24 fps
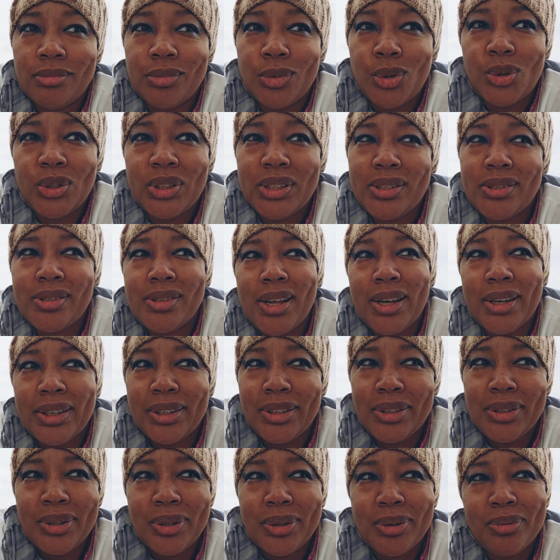all this,
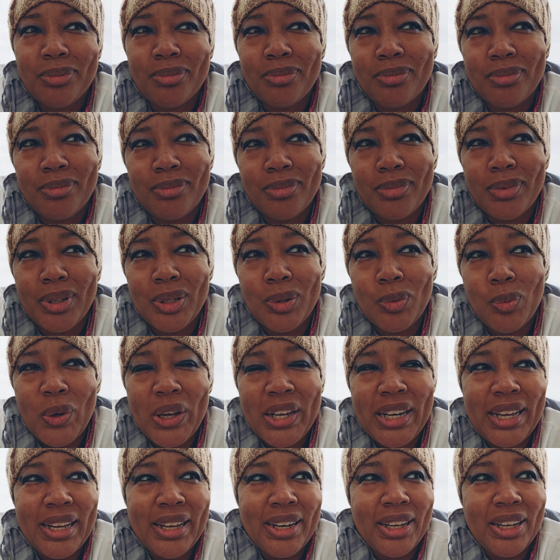like, you know, are you
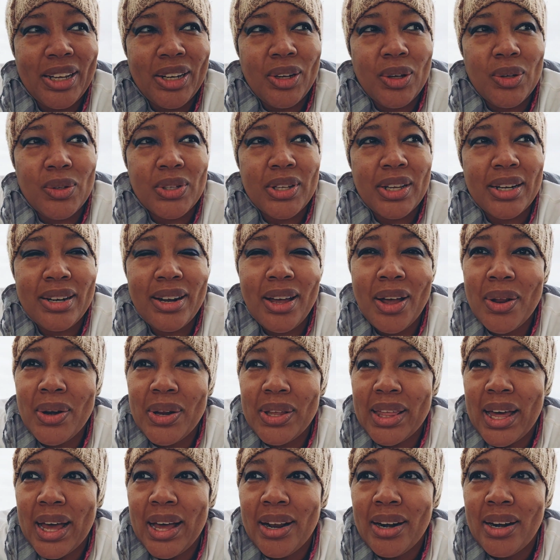winning, are you losing? Not
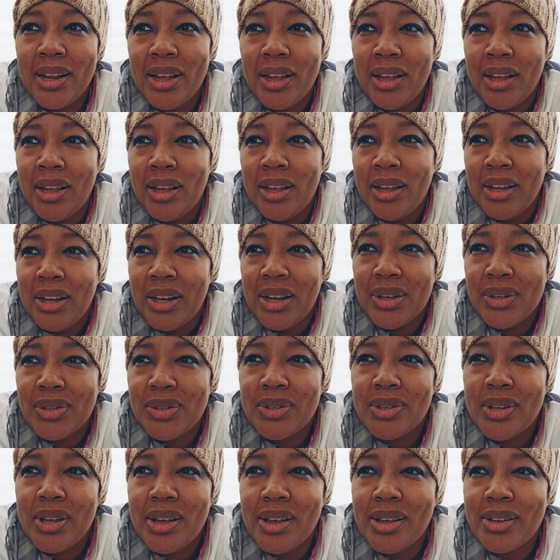only that,
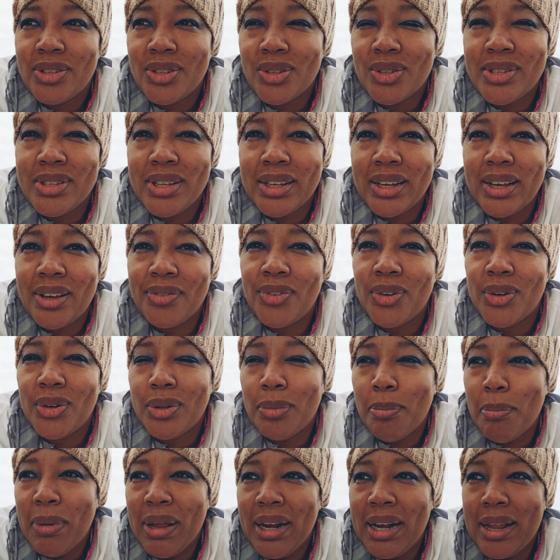yes, just think of all
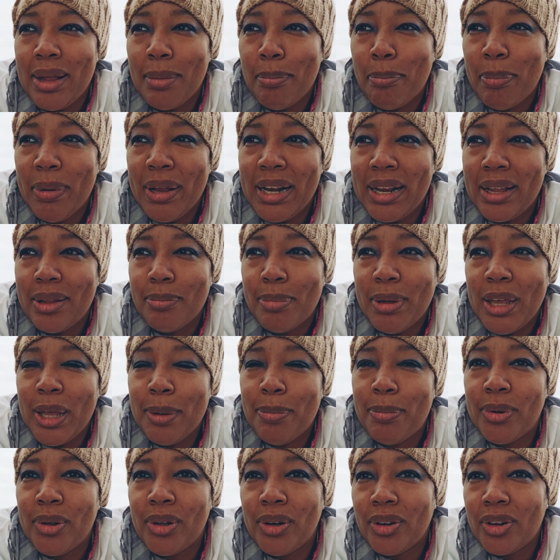the million, billion
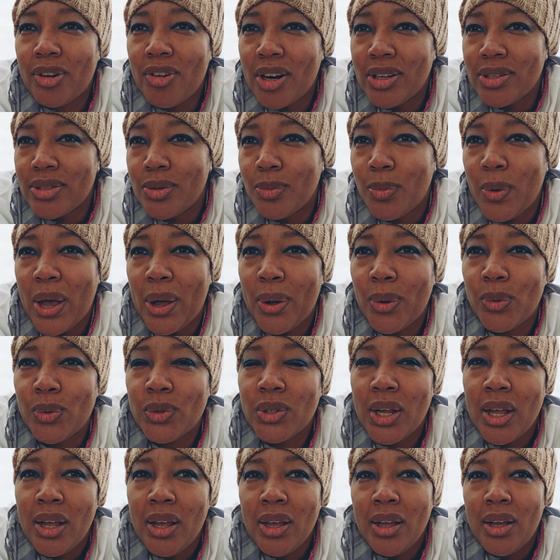people across the world.
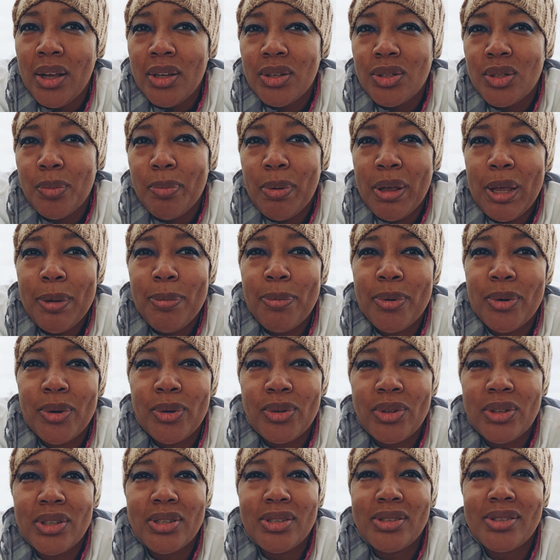Some people,
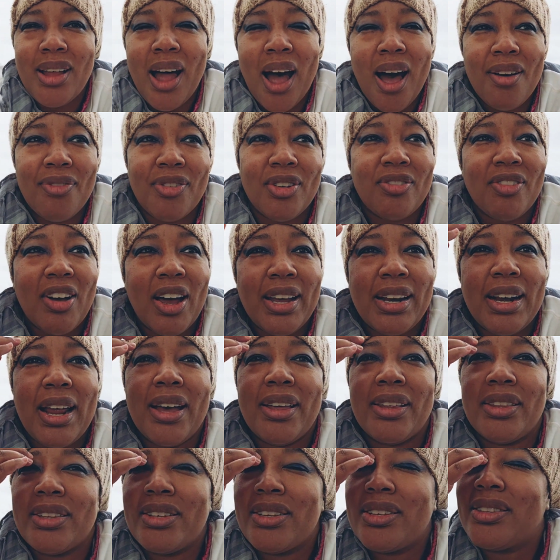they're starving right
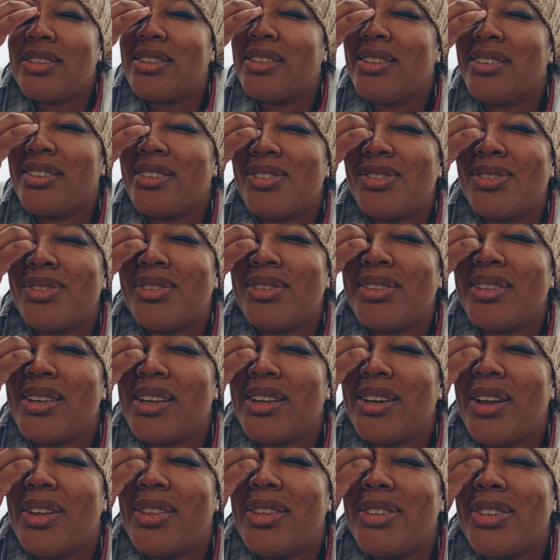now. They're just,
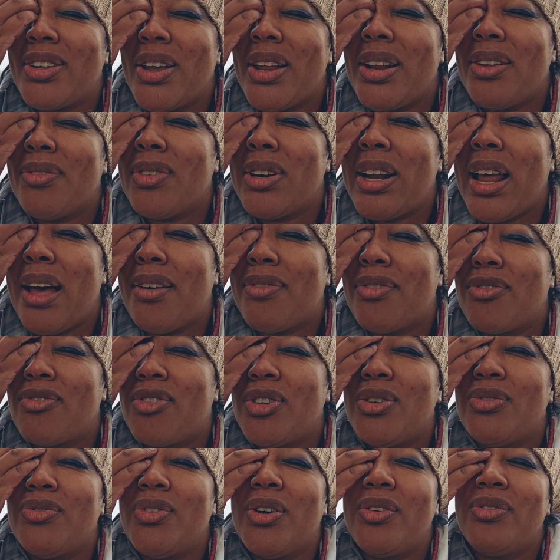you know, they don't even have a
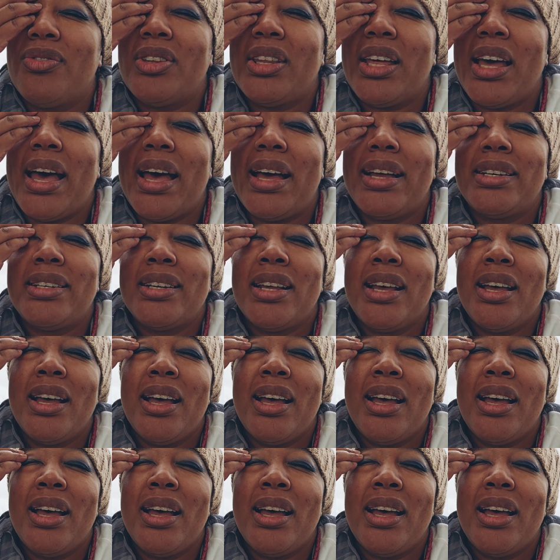roof over their head.